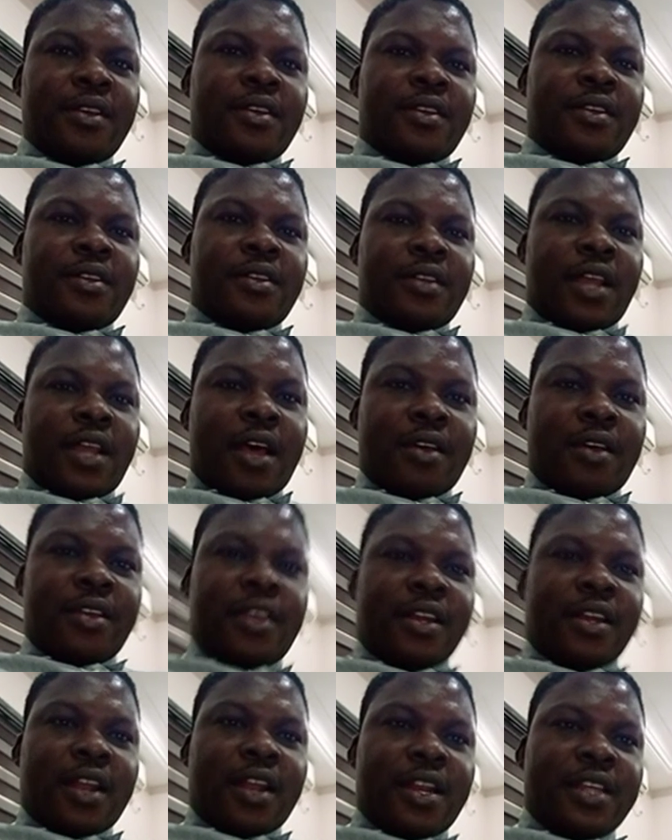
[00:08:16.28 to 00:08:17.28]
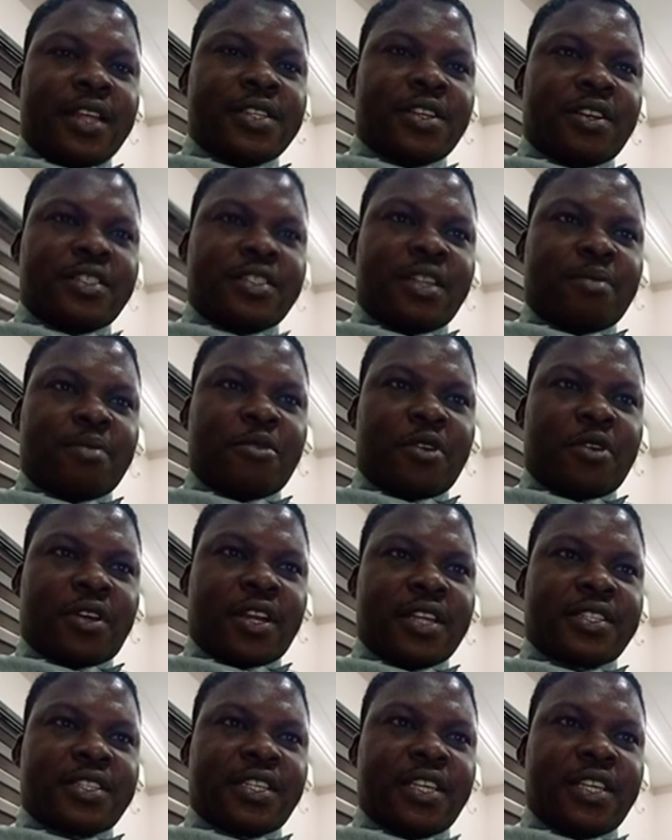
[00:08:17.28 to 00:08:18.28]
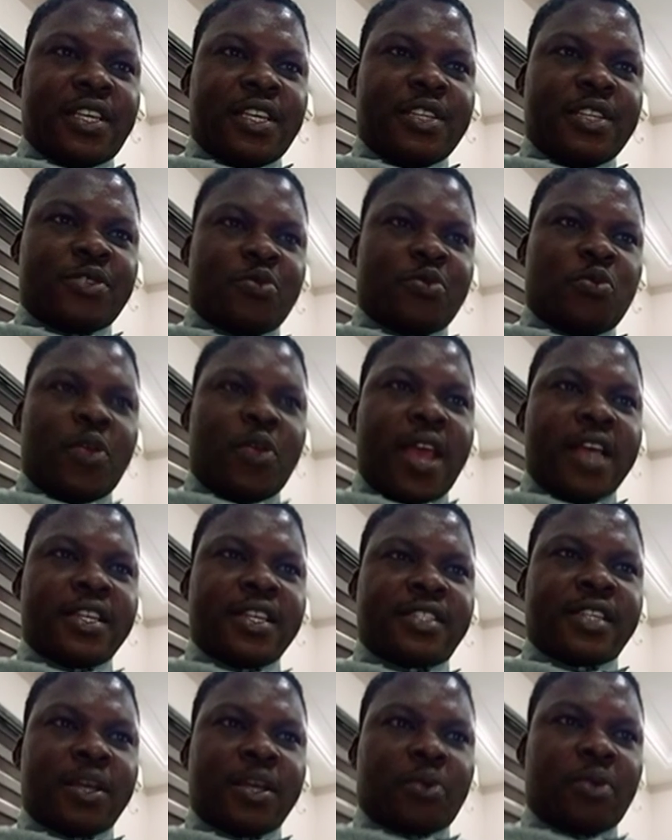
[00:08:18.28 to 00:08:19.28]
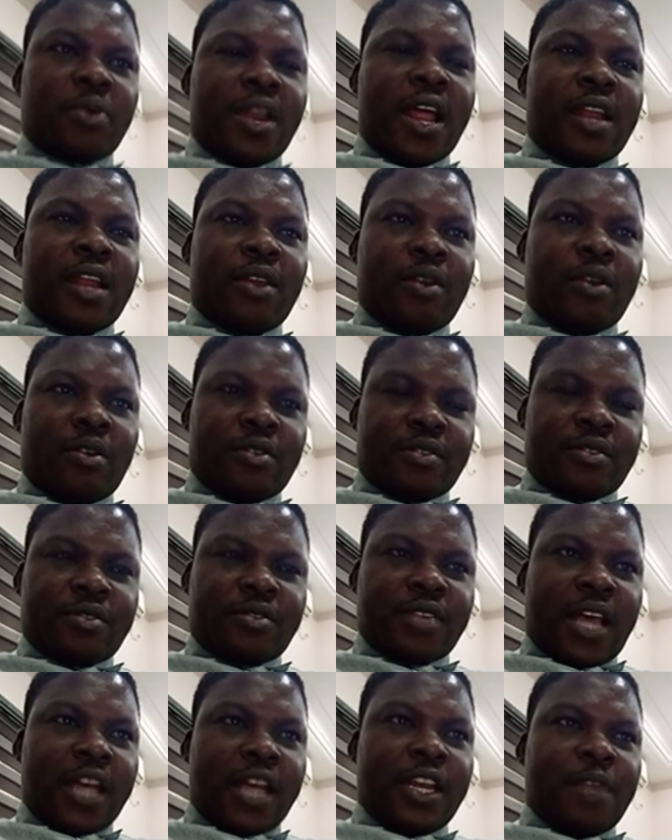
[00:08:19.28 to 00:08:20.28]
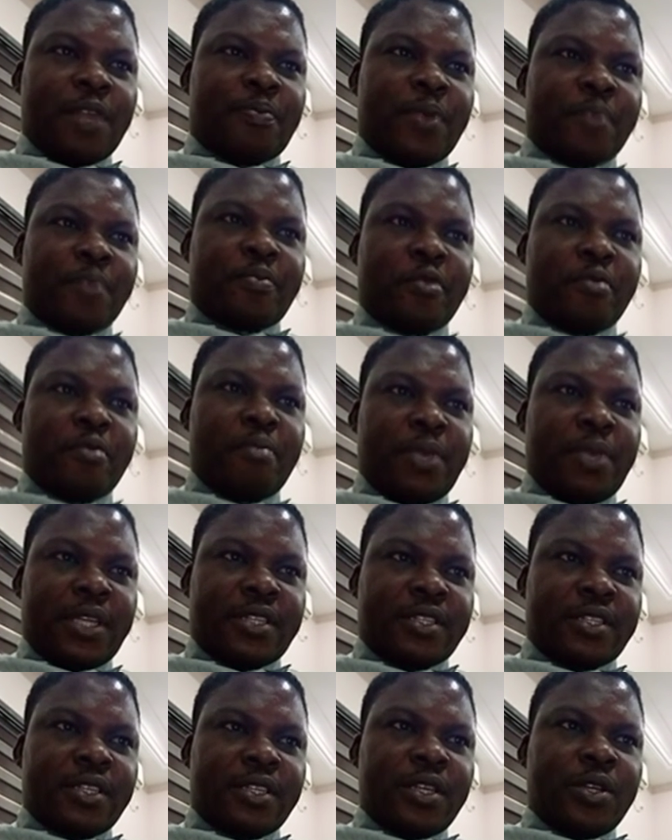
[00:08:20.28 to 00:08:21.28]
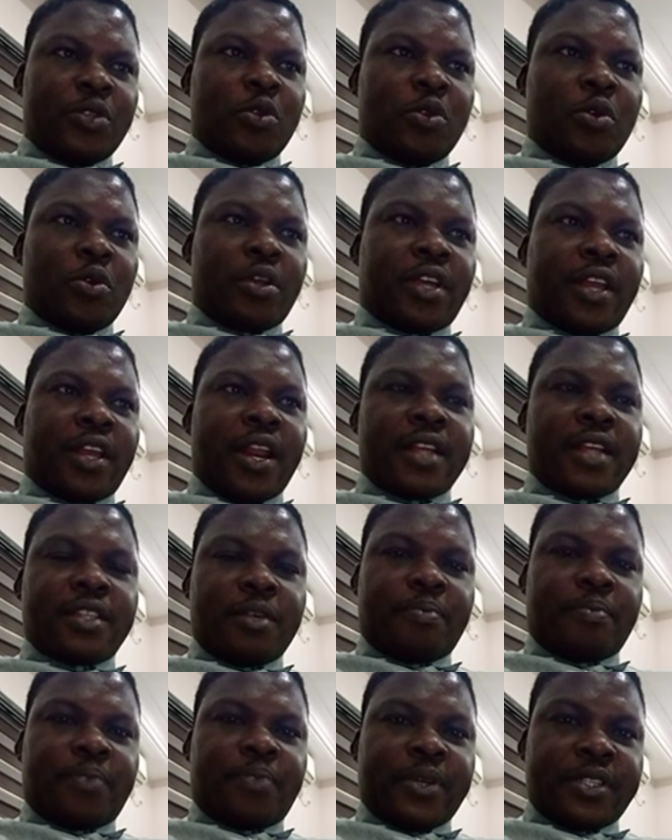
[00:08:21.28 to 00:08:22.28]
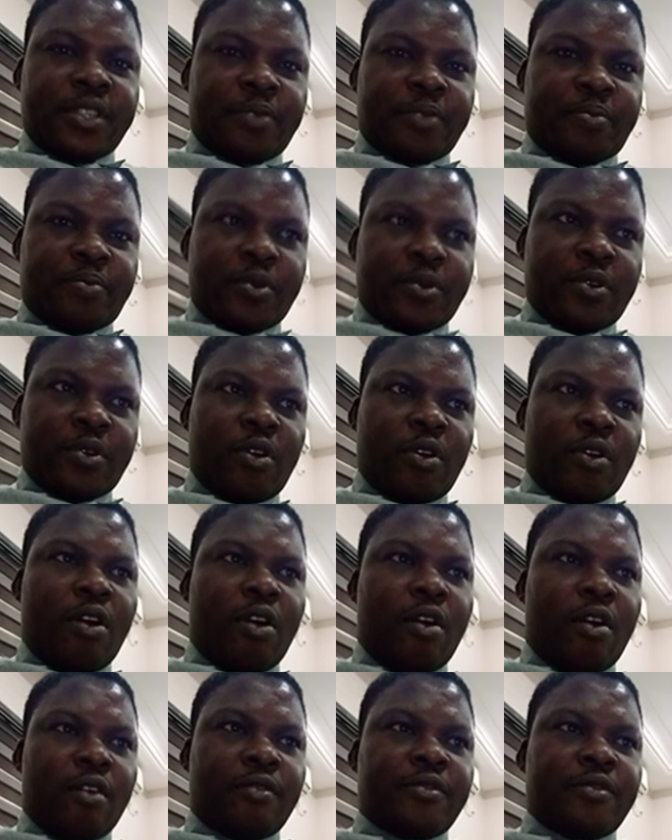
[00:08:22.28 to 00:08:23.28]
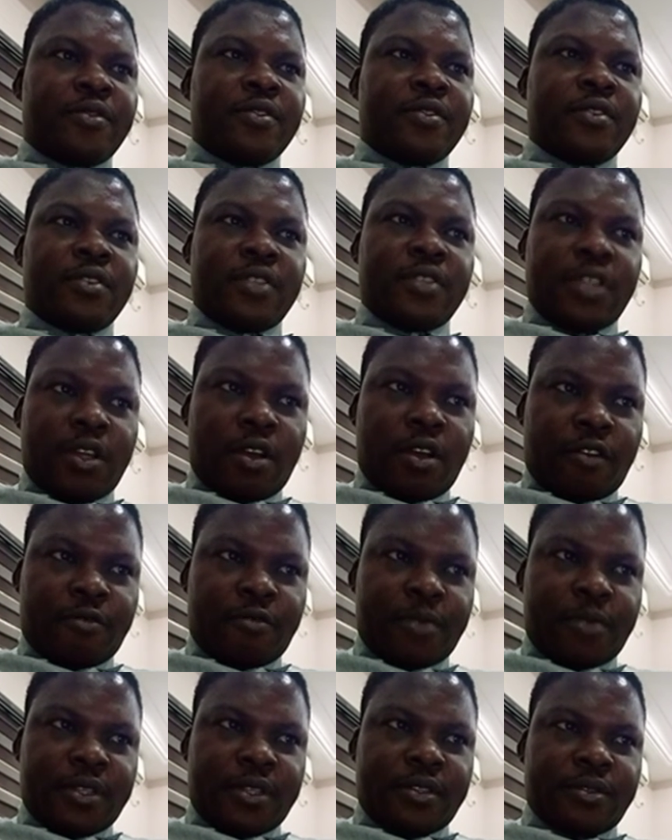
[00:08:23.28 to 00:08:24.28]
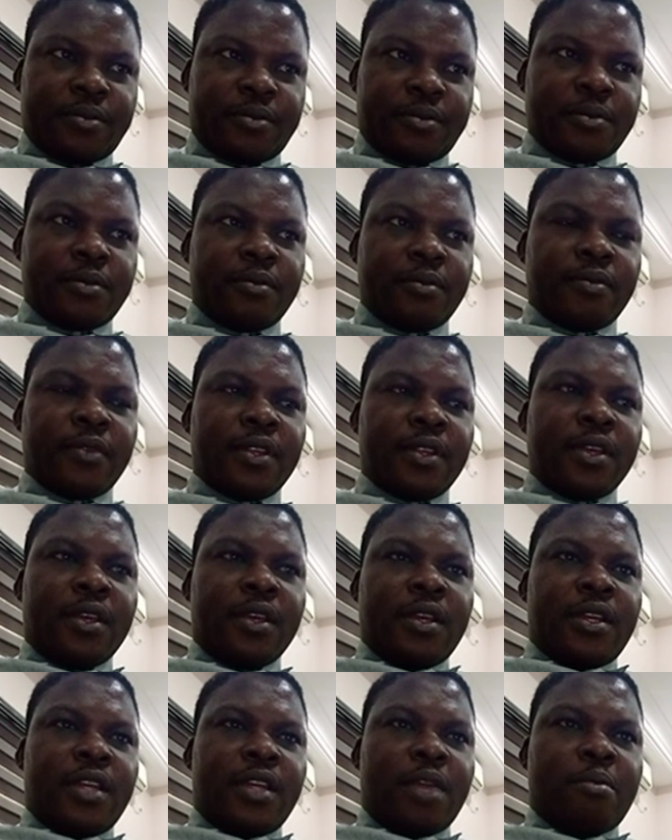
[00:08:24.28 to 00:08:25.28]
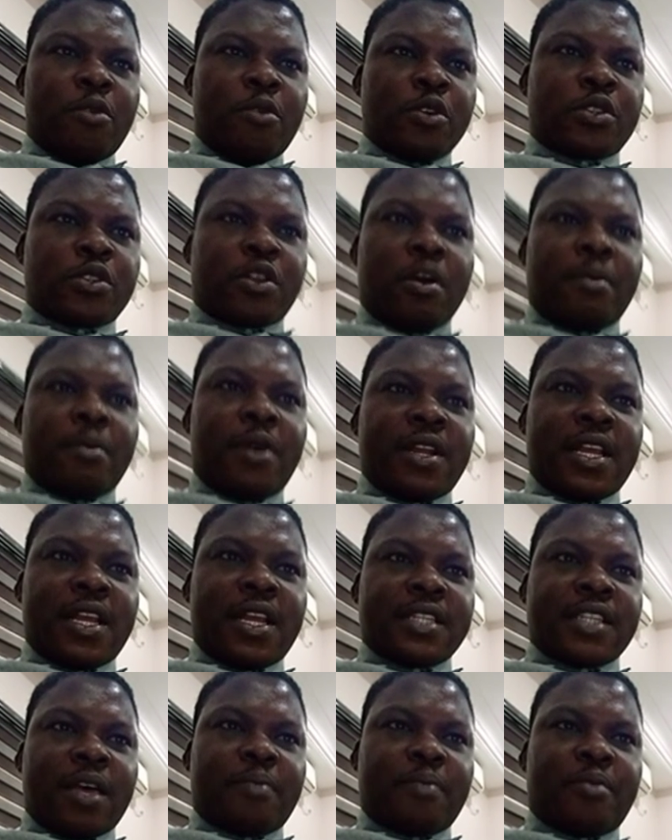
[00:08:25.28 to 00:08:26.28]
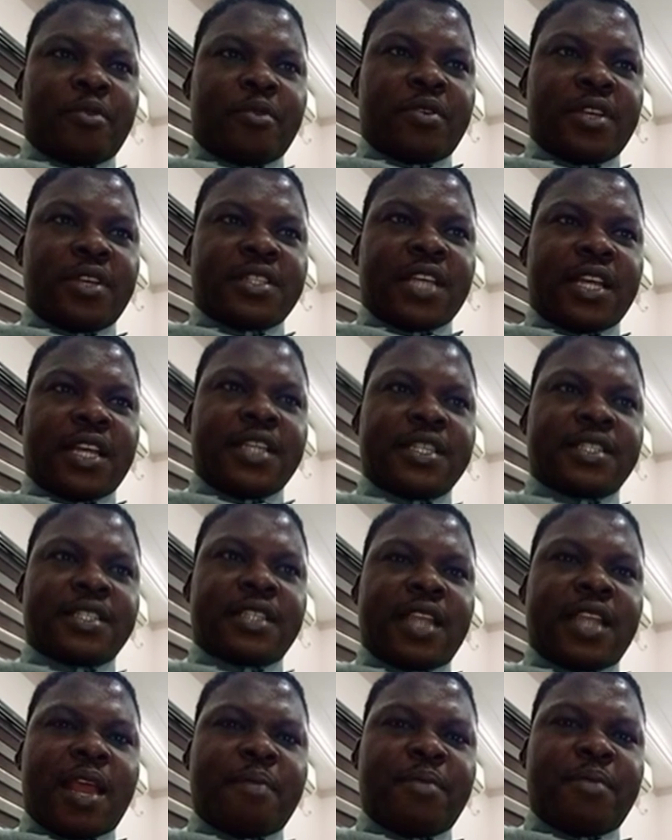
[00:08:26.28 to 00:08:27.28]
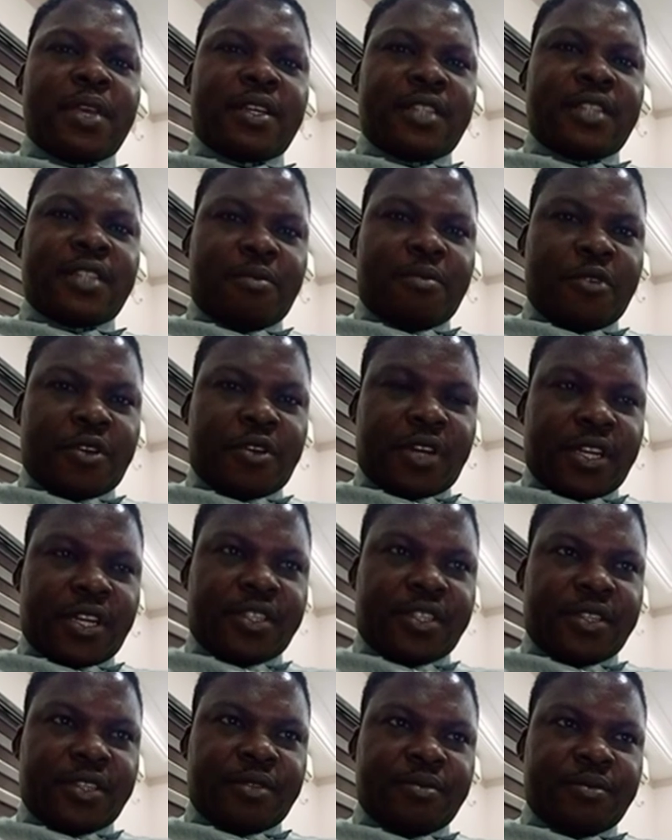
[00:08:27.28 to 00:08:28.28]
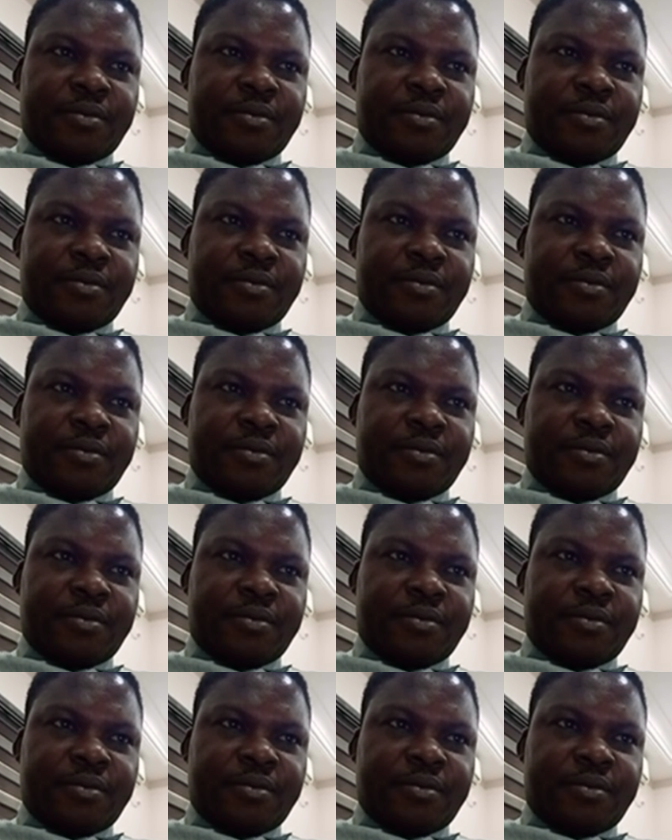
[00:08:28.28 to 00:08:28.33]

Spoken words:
Now, in religious democracy is where secular laws and the people meet to create a principle of the government. The most common example is an Islamic democracy.